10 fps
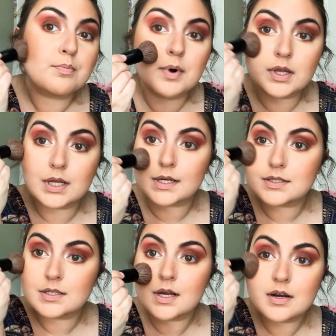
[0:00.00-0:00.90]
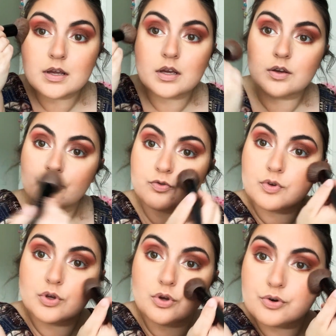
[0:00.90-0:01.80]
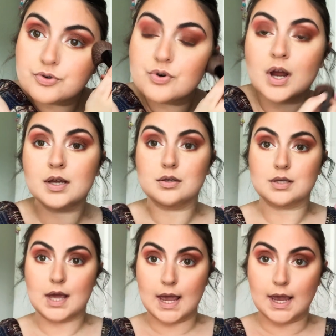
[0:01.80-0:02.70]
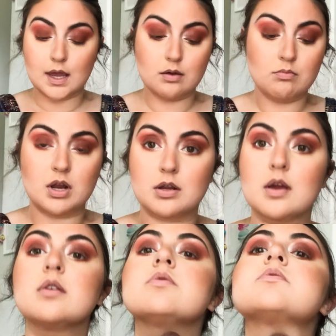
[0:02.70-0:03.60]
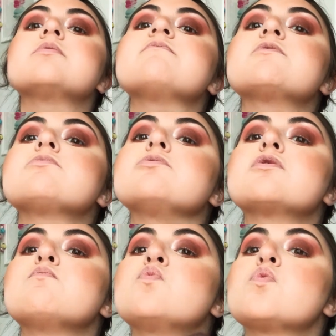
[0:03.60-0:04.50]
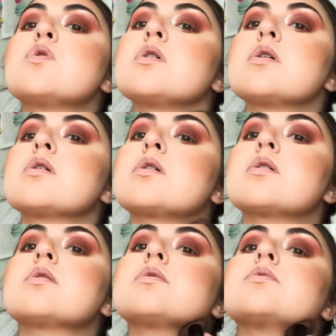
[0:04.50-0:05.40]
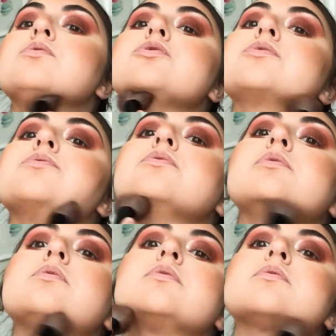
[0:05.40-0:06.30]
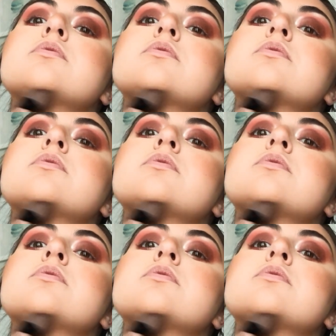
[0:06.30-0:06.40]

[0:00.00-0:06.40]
But like I said, if you're trying to aim and get yourself to look more chiseled,